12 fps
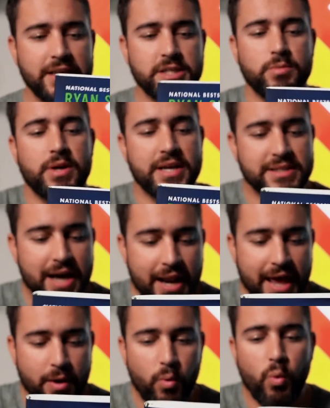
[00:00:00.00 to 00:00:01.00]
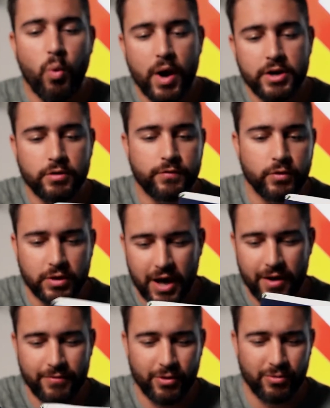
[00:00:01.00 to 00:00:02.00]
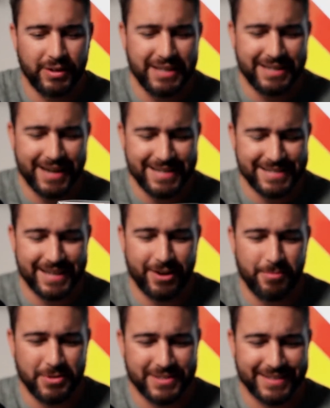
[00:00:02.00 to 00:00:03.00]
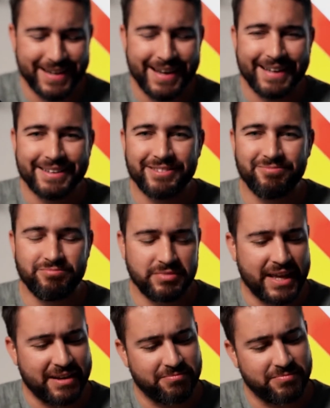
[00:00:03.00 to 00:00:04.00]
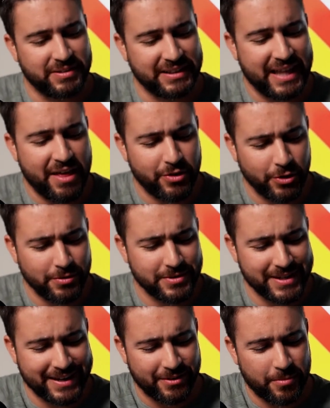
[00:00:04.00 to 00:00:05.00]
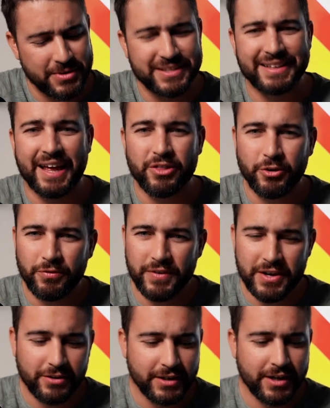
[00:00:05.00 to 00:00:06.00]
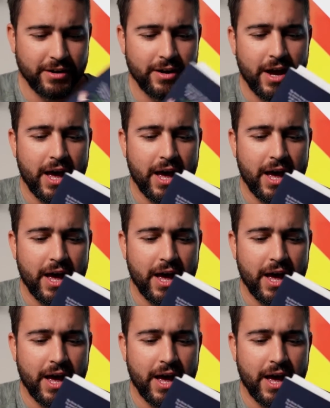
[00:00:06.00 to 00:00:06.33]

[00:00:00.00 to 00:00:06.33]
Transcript: This one has got a wonderful cover, really nice, like almost like leather. There's like a, almost leather feel here.